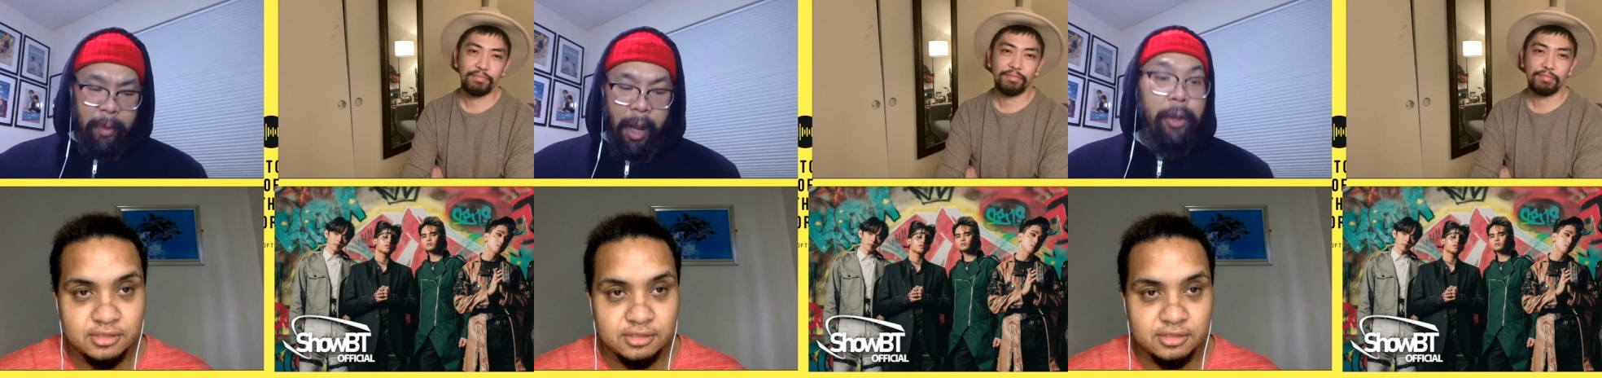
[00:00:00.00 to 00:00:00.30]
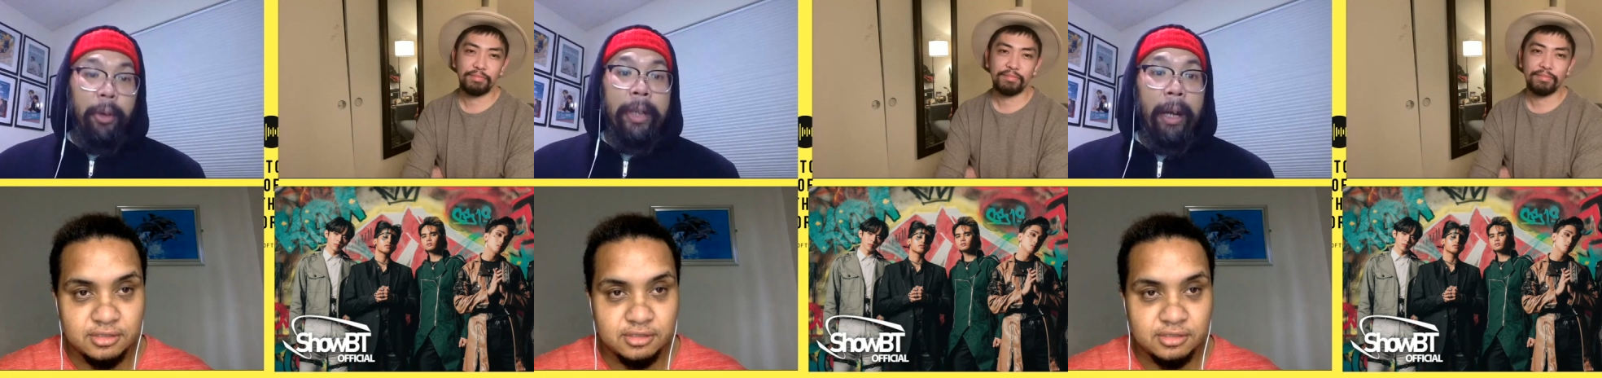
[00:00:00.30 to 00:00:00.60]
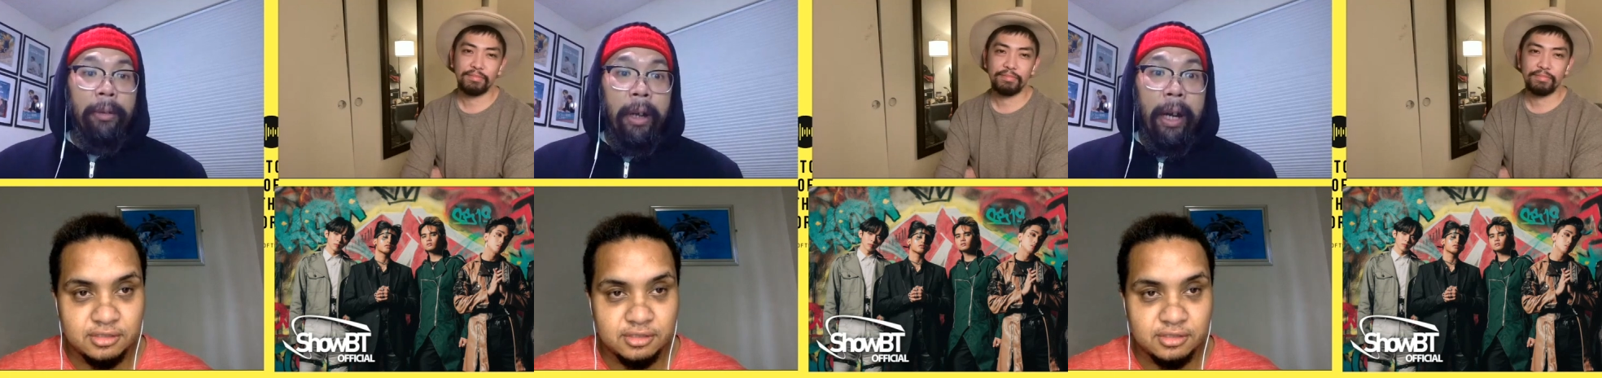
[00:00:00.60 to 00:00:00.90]
Speaker 1: I don't
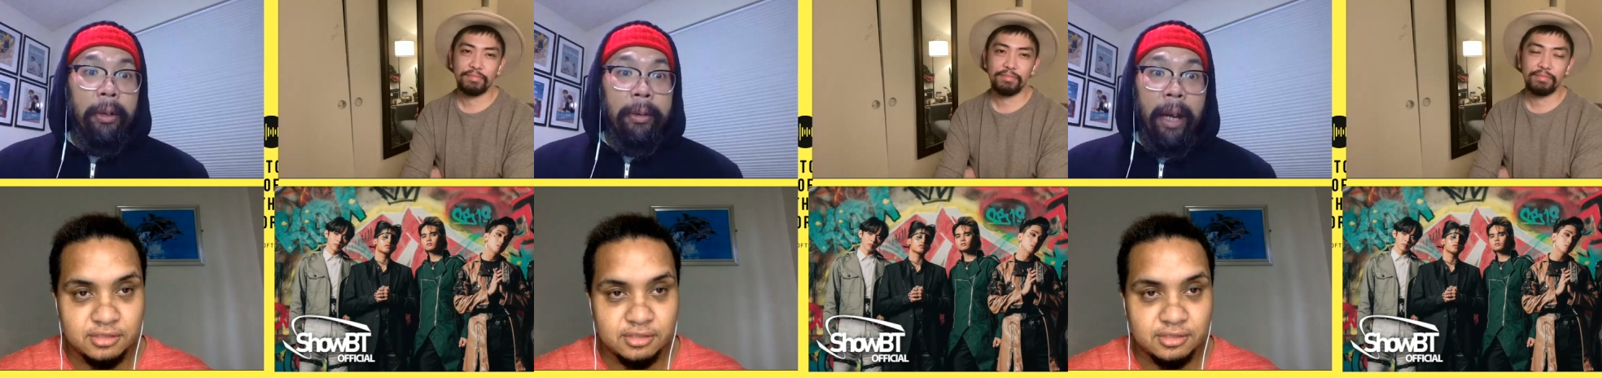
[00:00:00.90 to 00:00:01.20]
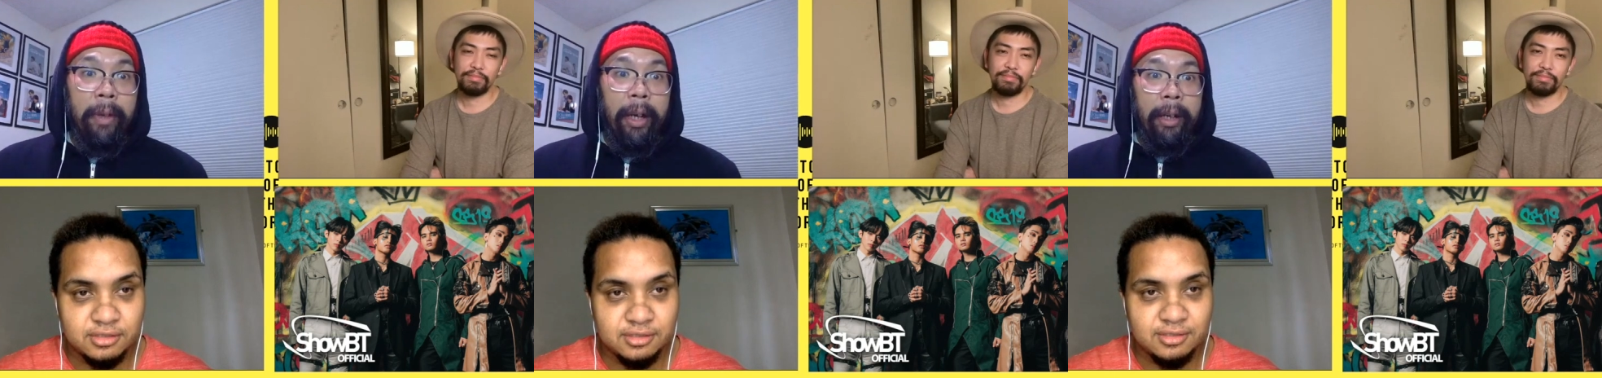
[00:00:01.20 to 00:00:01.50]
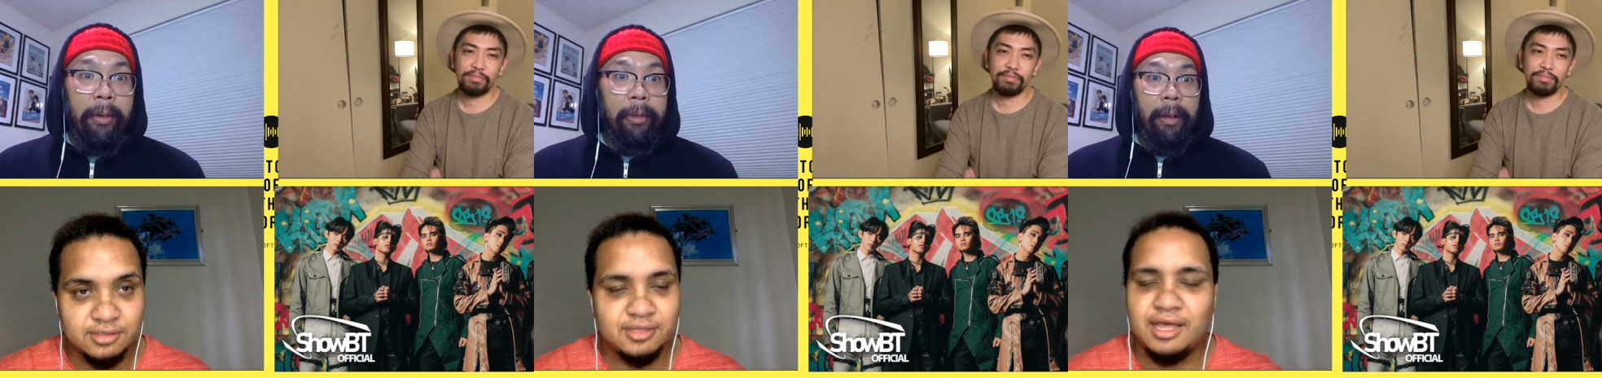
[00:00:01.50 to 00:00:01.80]
download. I don't have that.
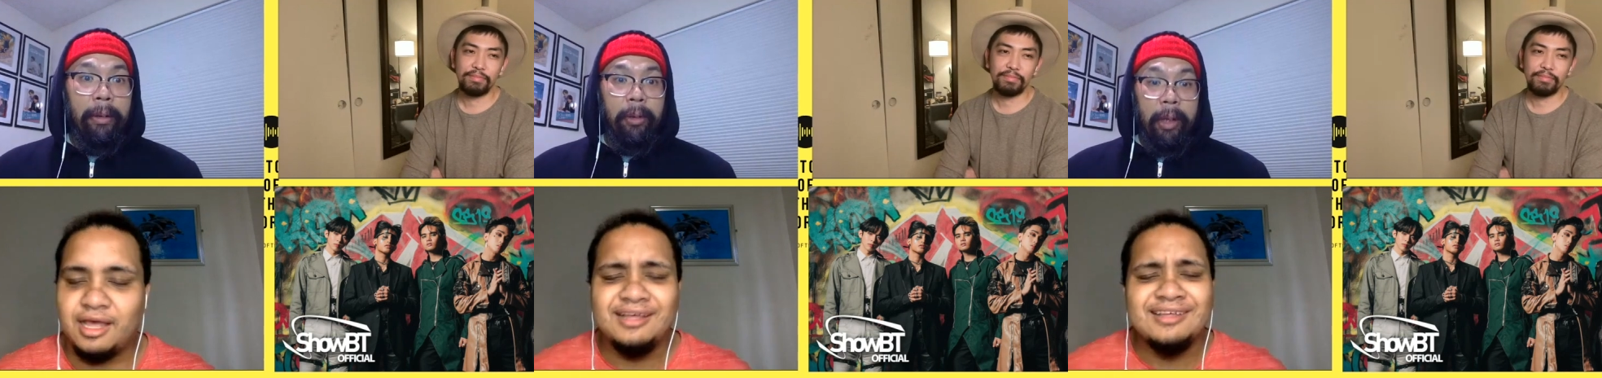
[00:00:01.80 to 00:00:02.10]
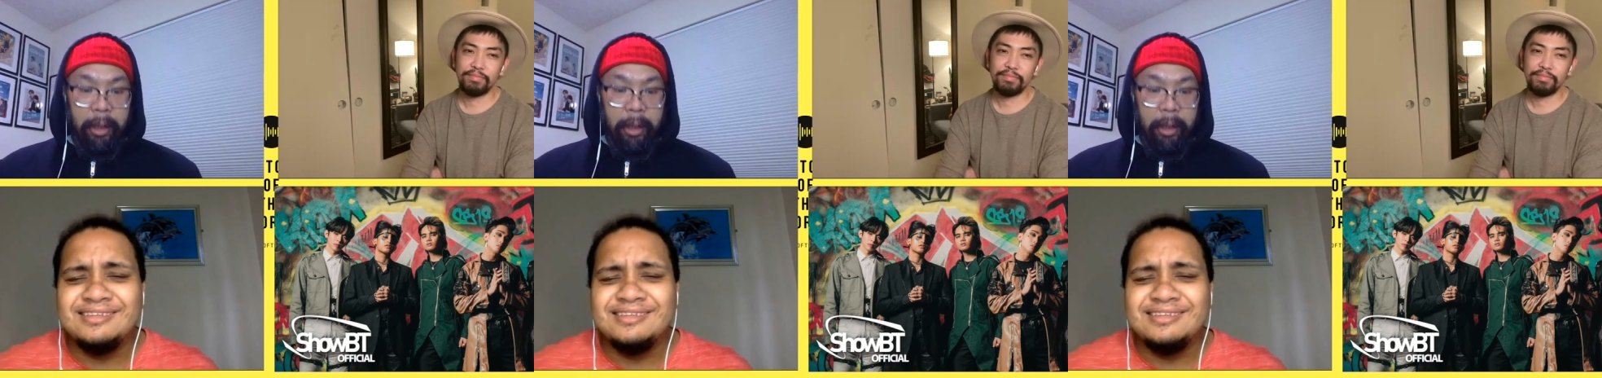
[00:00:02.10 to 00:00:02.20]
I don't download it.